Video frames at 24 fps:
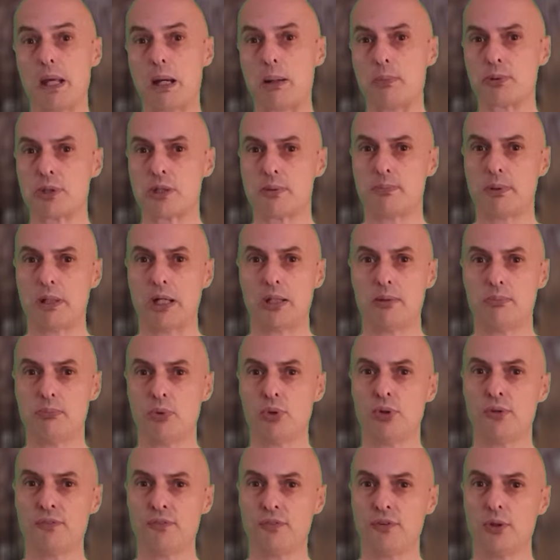be able to burn
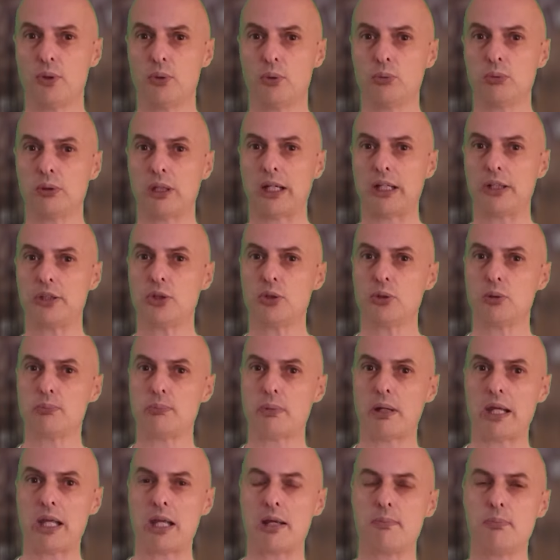more fuel, and
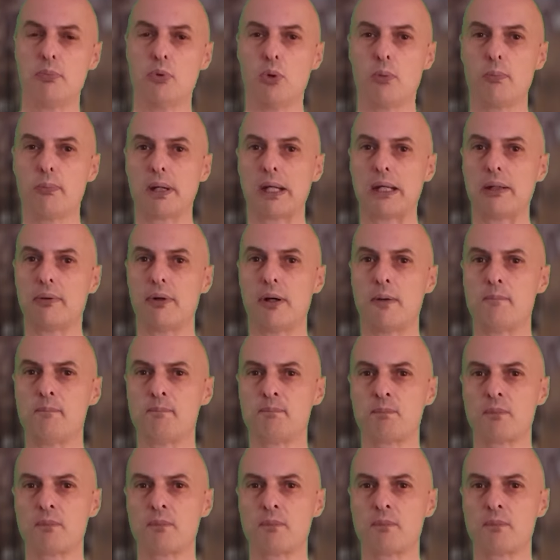you'll make more power.